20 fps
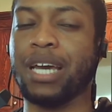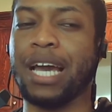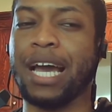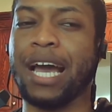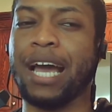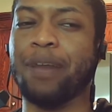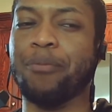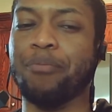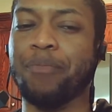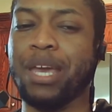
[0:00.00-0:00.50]

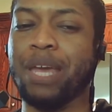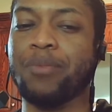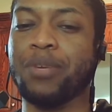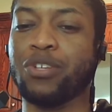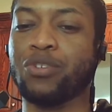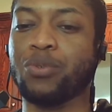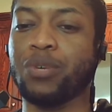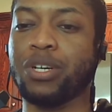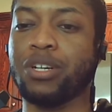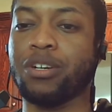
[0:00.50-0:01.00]
I maybe
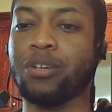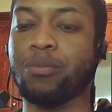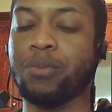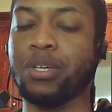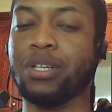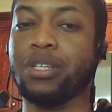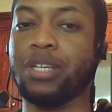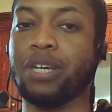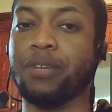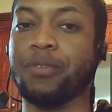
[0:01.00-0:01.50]
Twitter,
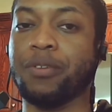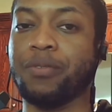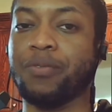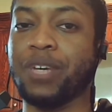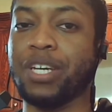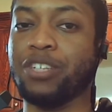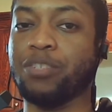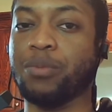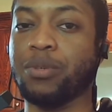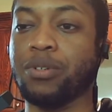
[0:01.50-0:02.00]
but
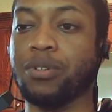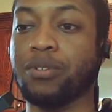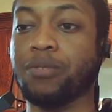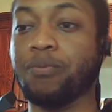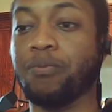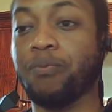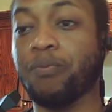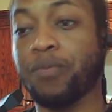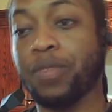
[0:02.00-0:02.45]
definitely Facebook.